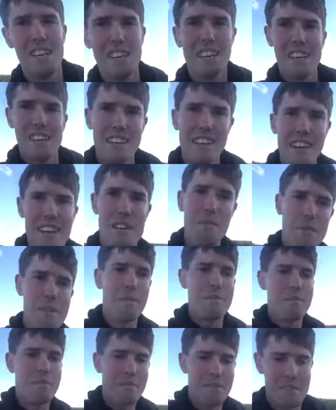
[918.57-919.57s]
yeah, it's a
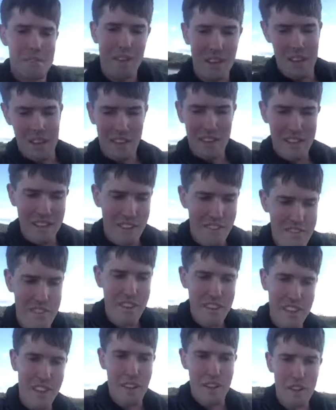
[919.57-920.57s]
bit
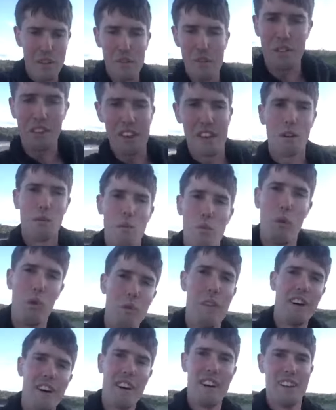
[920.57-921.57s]
nifty. I thought it was gonna get
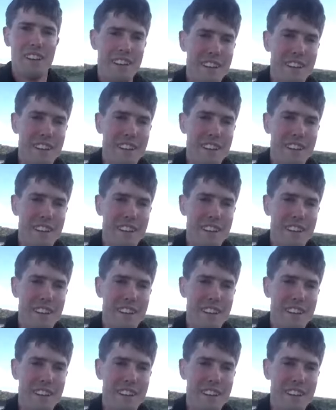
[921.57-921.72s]
warmer,